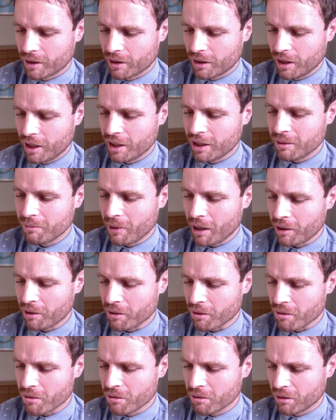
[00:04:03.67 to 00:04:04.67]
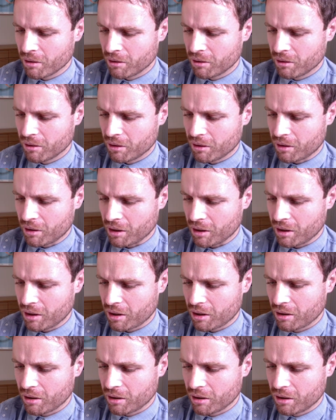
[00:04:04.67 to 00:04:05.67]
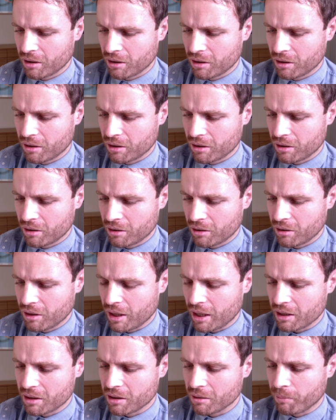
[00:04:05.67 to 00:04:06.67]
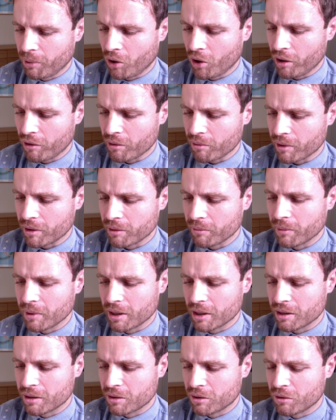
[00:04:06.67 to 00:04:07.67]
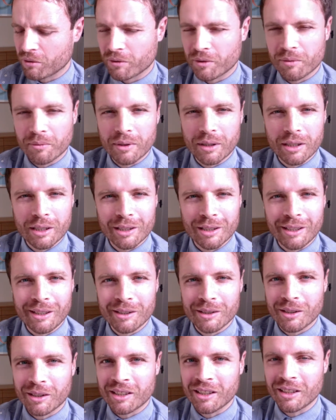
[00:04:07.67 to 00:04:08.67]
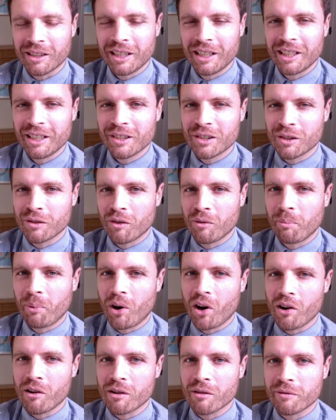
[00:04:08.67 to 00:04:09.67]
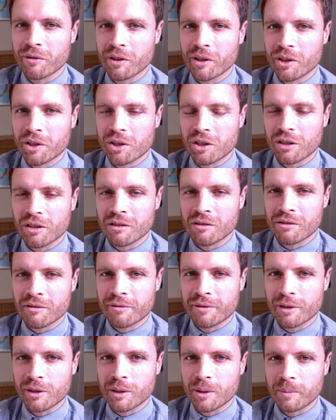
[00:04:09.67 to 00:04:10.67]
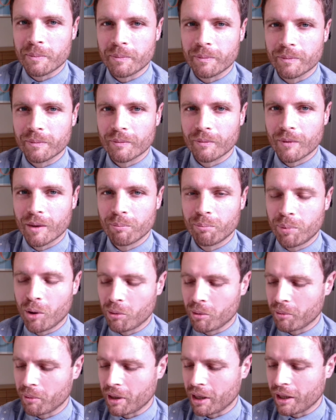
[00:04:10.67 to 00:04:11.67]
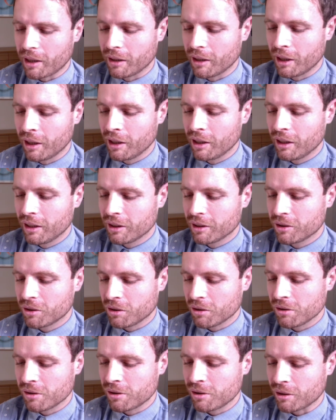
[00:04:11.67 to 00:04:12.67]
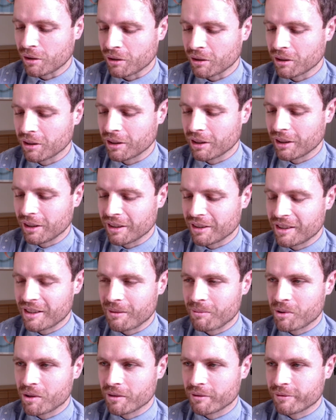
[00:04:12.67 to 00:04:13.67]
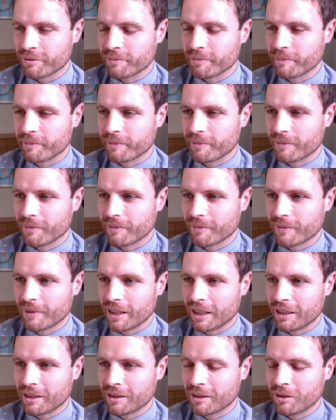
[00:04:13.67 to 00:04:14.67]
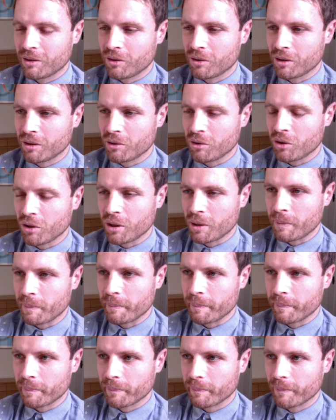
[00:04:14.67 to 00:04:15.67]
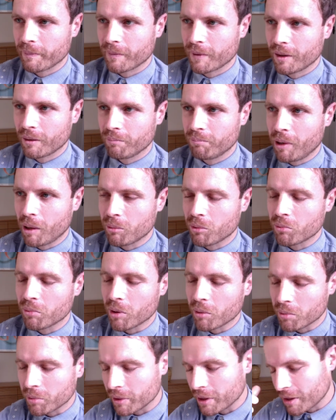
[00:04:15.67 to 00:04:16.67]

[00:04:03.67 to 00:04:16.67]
Higimaru, I think. No, that's the pirate one. Is a sort of it looks like a sort of a pirate version of Bomberman. Son Son is some sort of it's not Bubble Bobble.